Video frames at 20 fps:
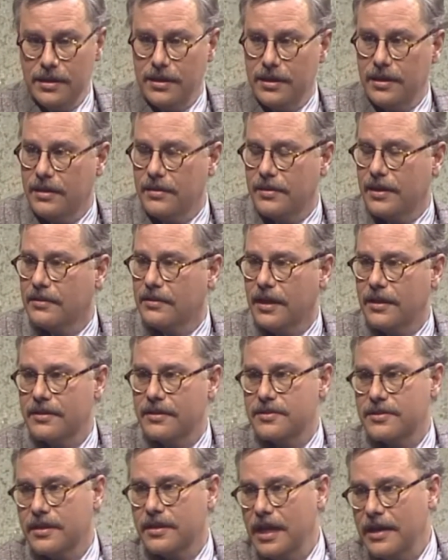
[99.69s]
anything like
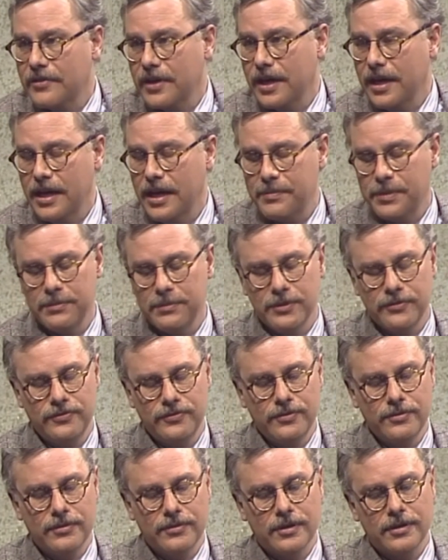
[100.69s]
this had ever happened
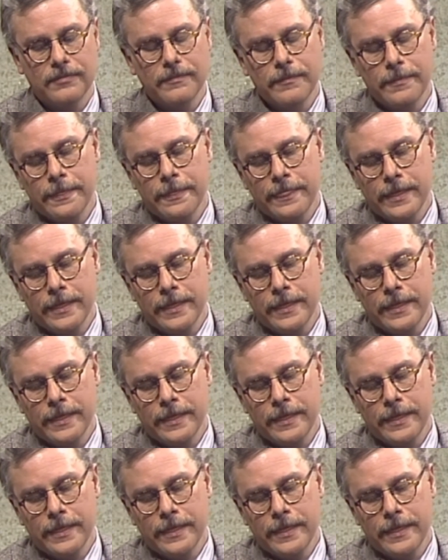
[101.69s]
before.